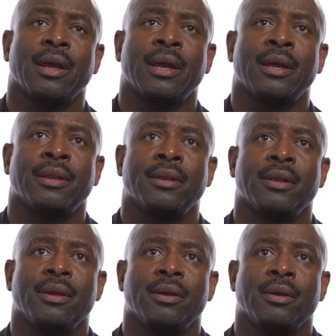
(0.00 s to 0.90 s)
And,
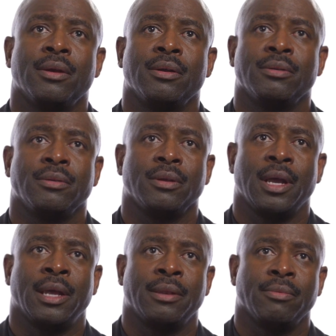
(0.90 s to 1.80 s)

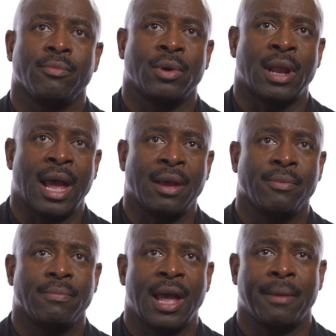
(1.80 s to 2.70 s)
and when
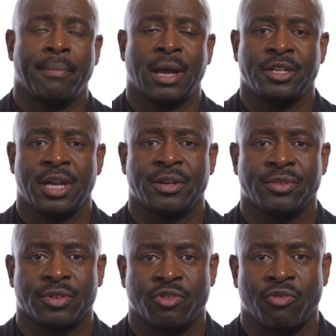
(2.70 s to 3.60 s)
I had my
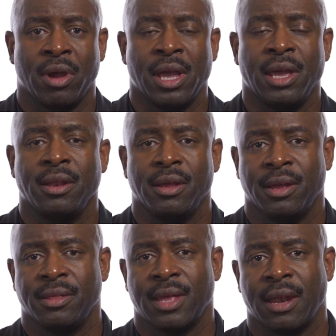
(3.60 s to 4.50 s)
chance to train
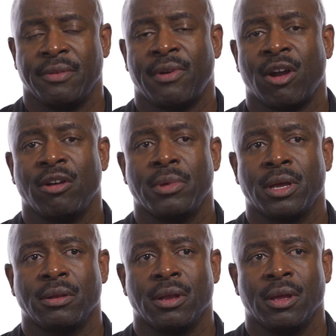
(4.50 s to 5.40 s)
in that
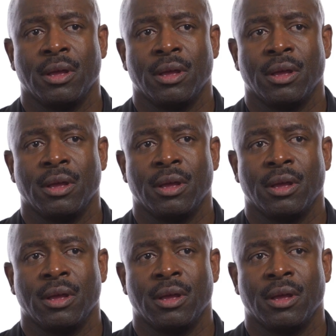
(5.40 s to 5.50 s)
environment,